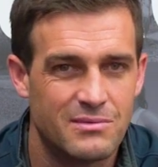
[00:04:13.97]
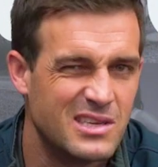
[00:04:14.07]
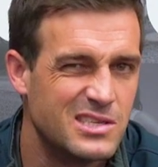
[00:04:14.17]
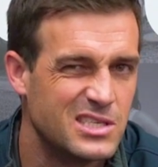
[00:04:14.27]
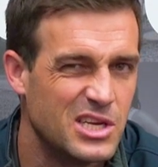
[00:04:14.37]

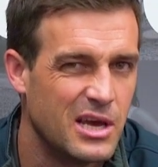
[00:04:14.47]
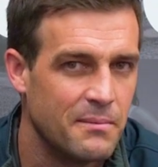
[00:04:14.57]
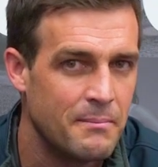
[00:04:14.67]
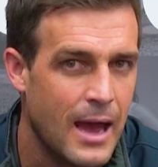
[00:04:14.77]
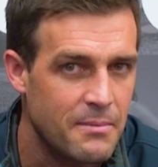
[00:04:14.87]
consider
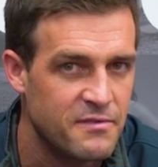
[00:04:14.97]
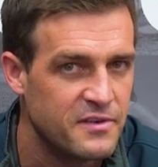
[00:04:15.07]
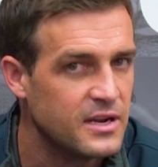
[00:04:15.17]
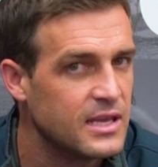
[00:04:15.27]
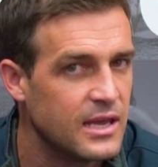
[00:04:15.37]
maybe
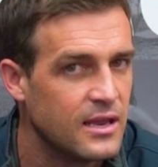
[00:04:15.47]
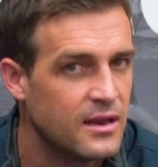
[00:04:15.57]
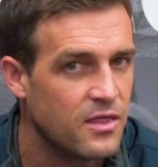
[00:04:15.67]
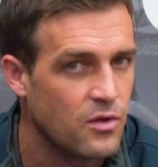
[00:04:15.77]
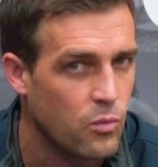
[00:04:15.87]
filling
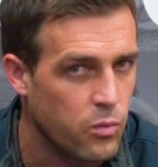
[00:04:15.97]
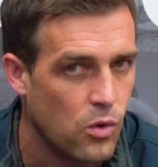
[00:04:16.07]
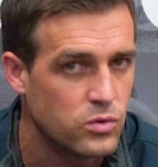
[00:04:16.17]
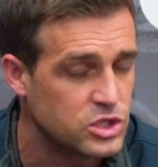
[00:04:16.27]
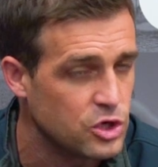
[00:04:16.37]
in the
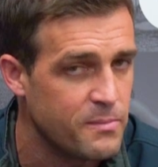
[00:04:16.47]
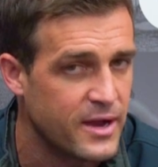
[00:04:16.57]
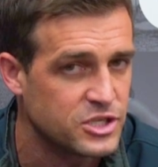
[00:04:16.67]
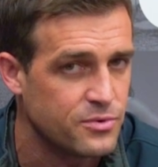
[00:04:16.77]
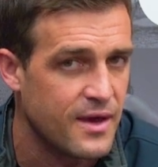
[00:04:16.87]
walls too
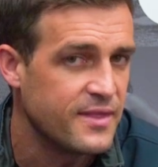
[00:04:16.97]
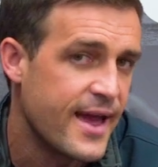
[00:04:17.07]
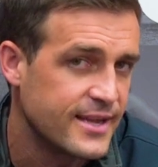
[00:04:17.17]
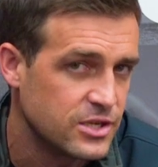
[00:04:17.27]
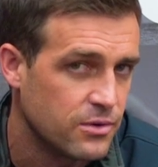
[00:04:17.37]
much around the
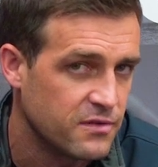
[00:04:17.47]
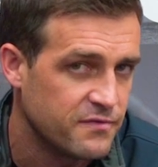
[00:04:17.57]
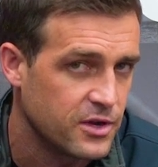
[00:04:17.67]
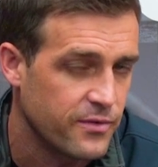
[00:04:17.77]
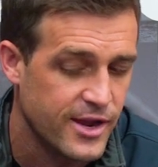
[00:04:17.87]
outsole
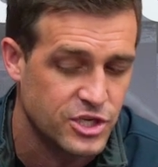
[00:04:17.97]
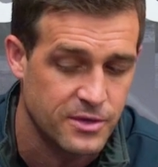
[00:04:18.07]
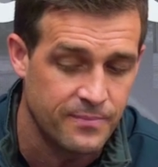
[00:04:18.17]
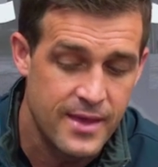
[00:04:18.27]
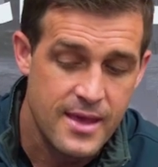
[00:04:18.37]
configuration.